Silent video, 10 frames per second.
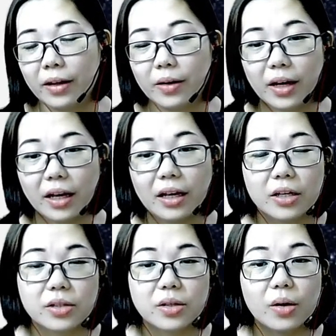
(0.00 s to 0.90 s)
Okay,
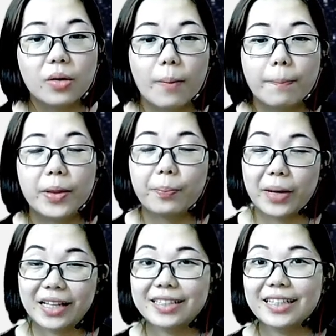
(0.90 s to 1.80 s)
so the
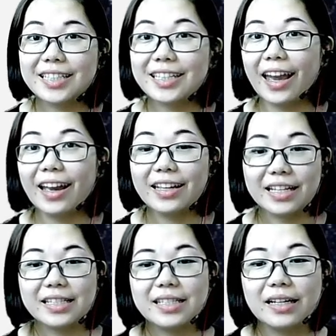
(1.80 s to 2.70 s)
beta decay
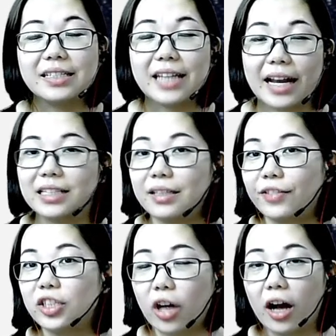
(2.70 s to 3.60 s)
is a
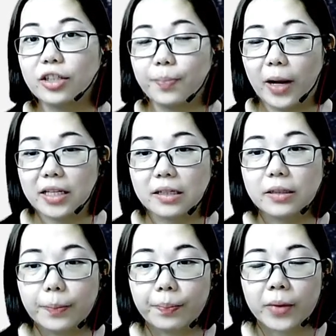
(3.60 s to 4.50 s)
negatively charged particle.